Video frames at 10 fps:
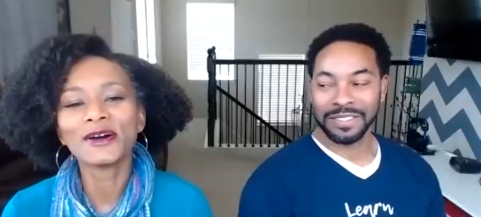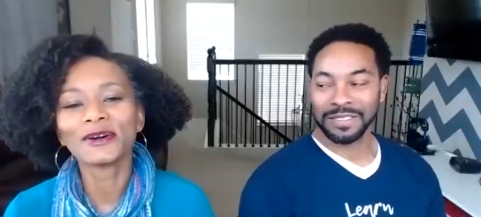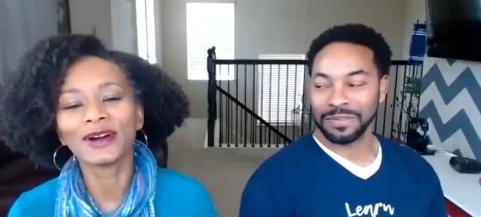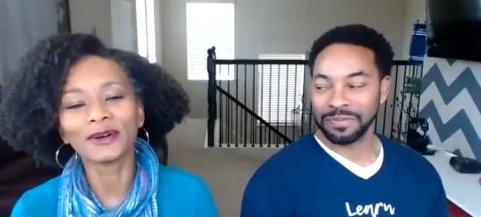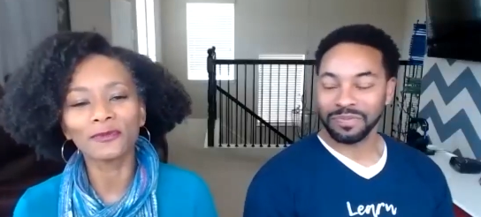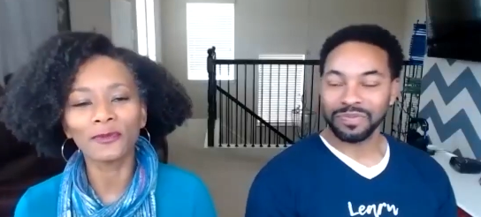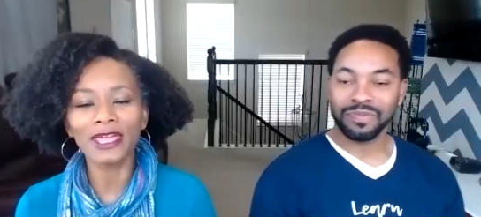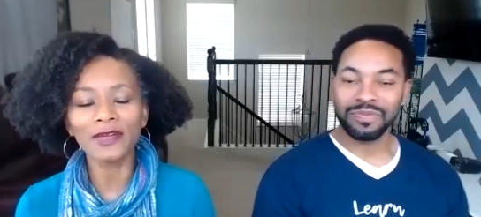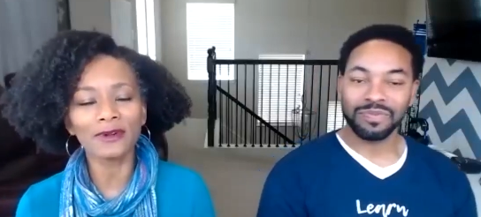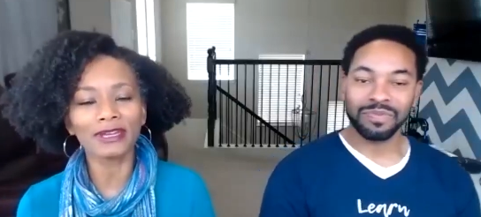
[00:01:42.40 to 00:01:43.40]
Speaker 1: Well,
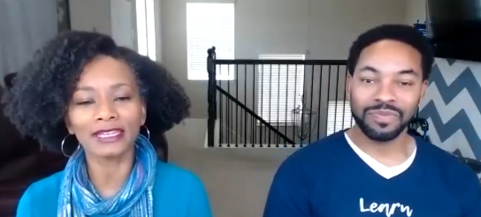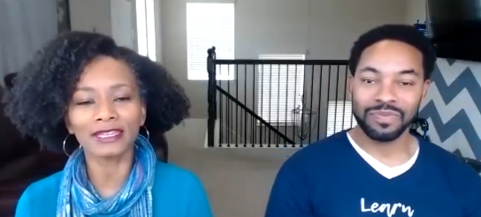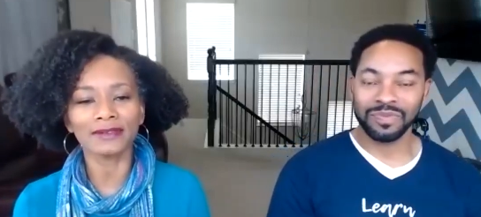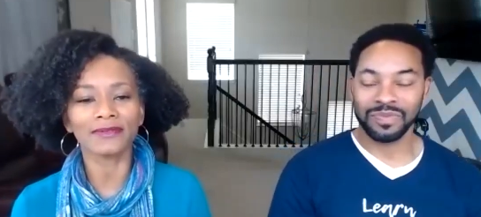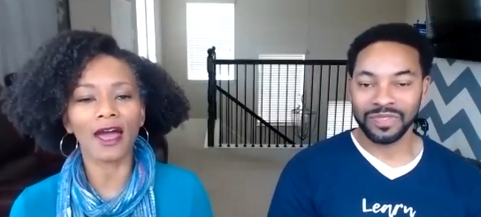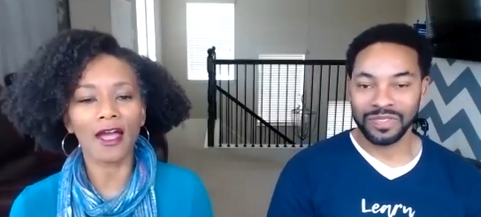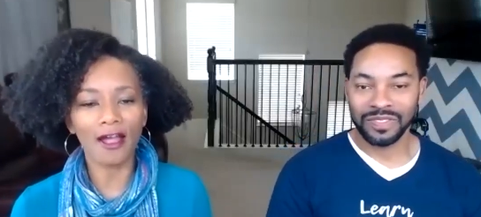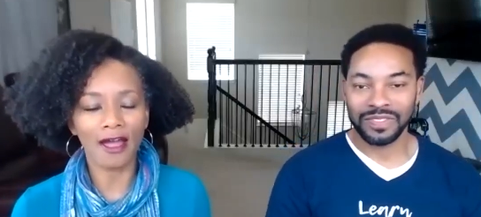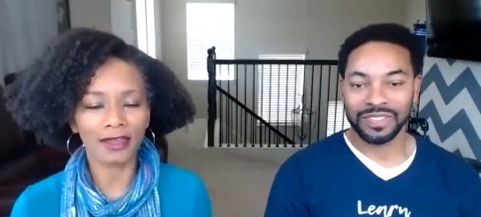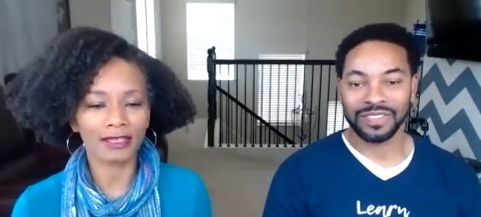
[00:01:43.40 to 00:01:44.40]
we want to give our
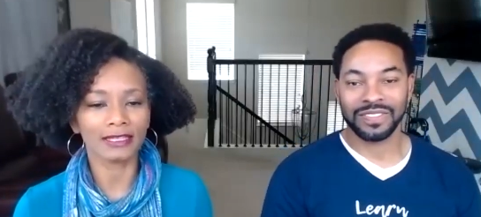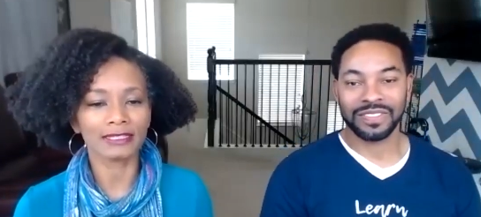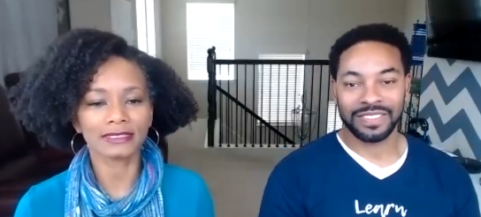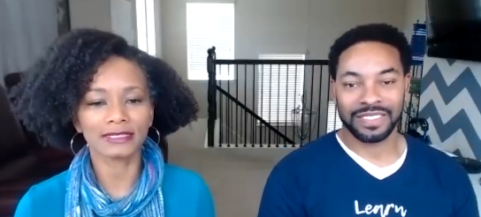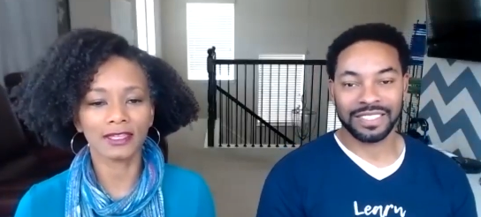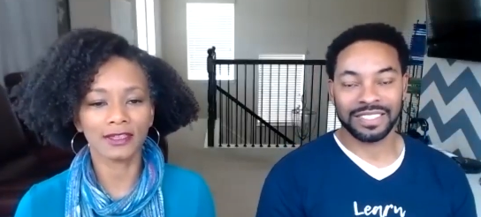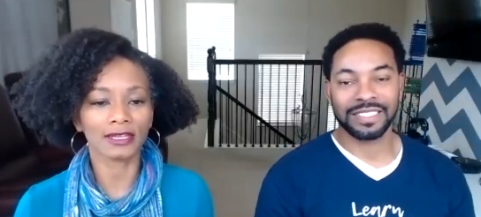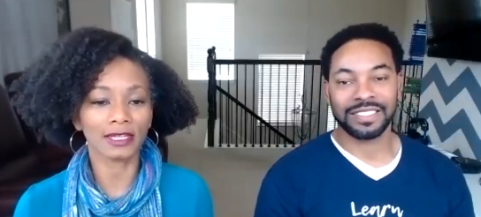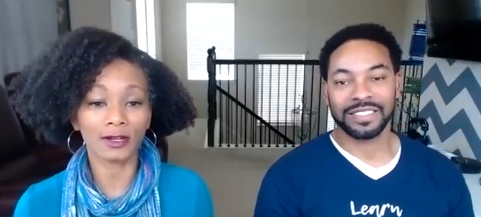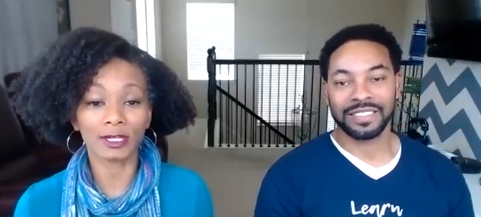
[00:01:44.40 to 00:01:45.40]
audience here
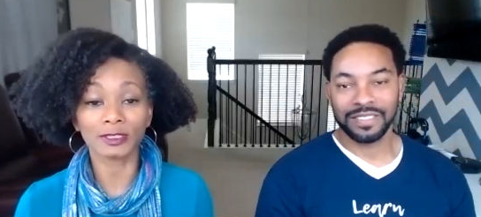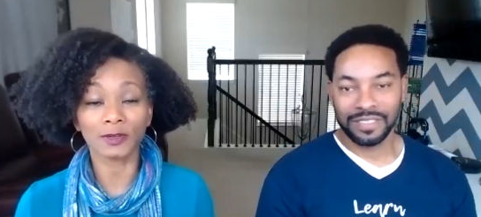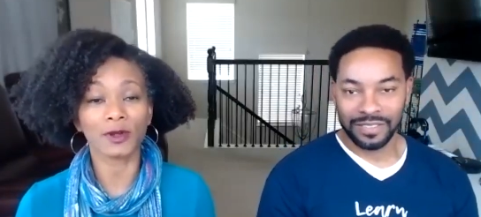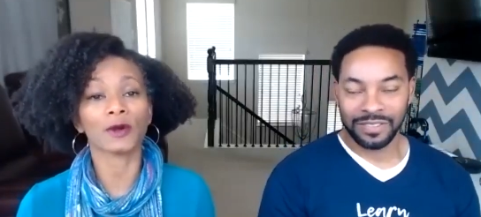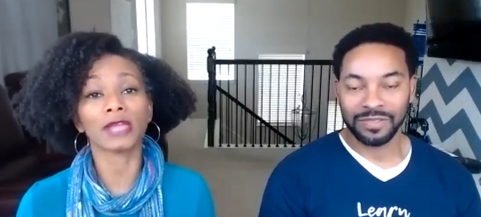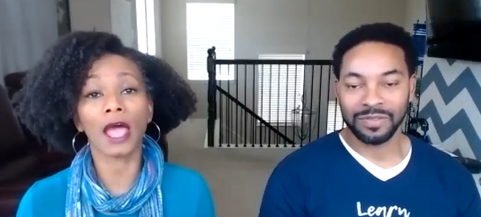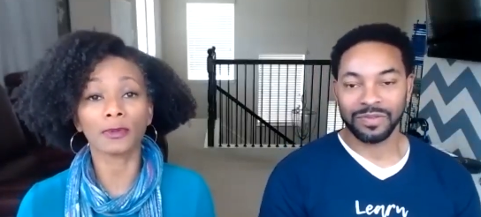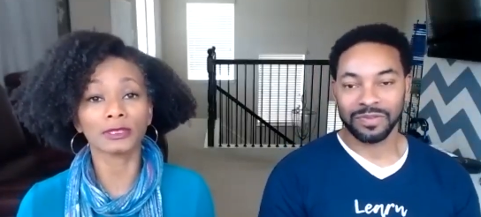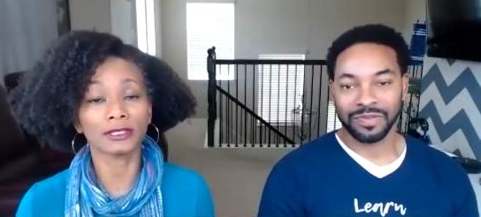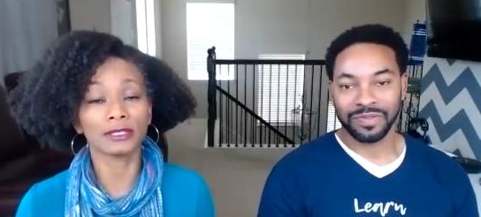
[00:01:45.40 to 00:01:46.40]
at Learn Hustle Grow an
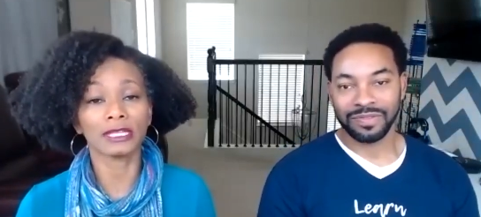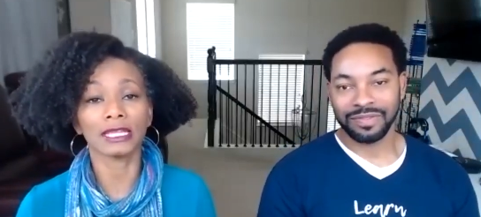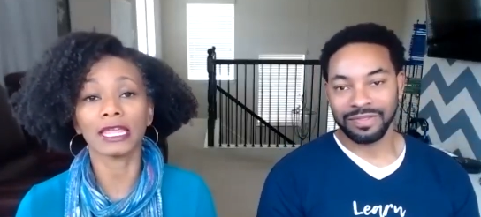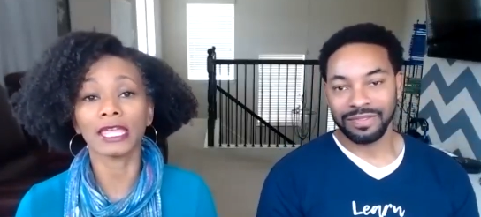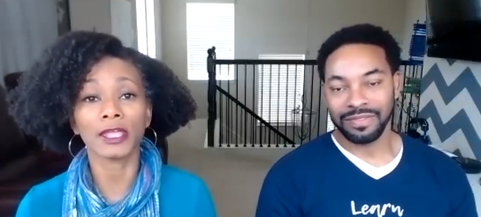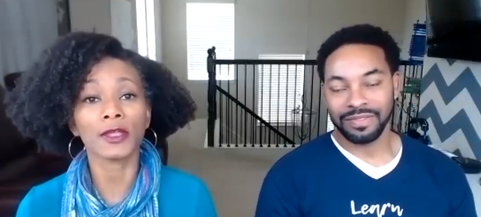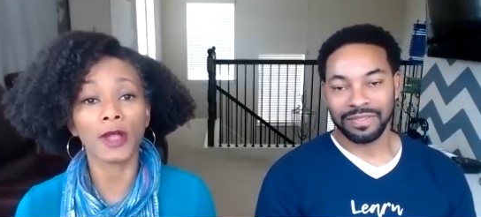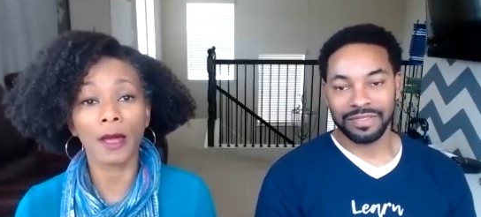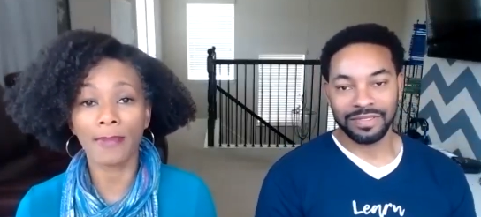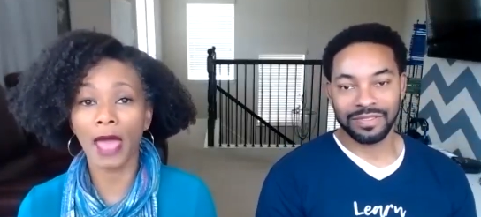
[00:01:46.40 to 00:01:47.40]
opportunity to hear
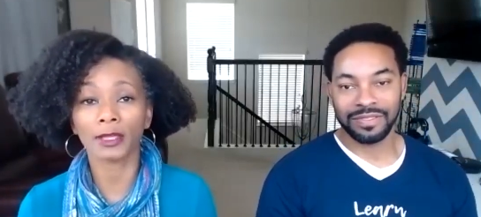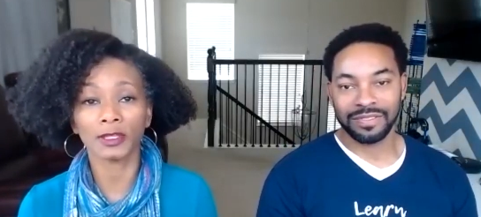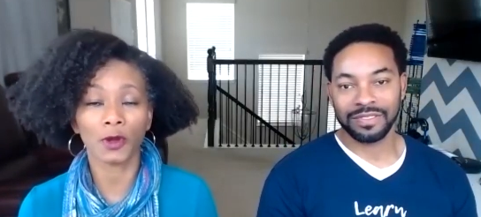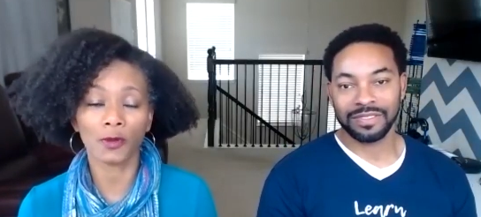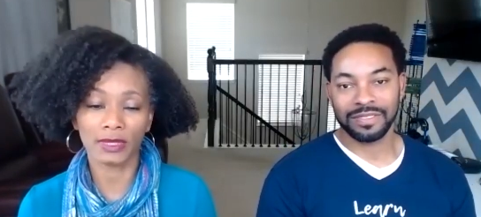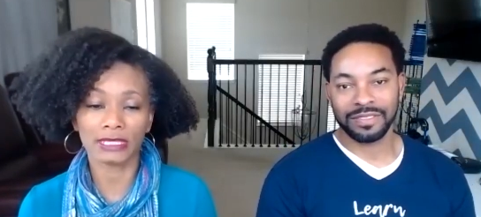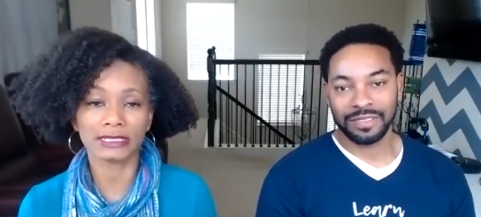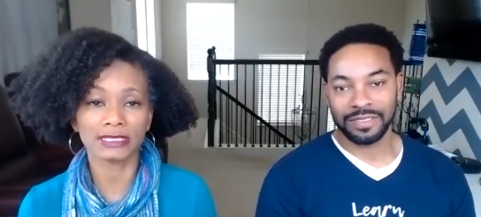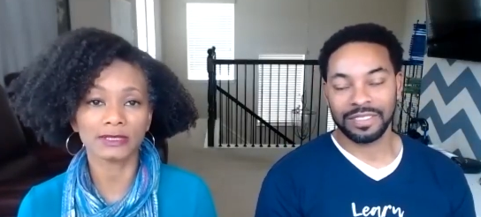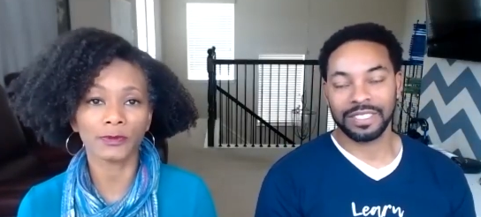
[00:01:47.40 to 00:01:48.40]
about your business.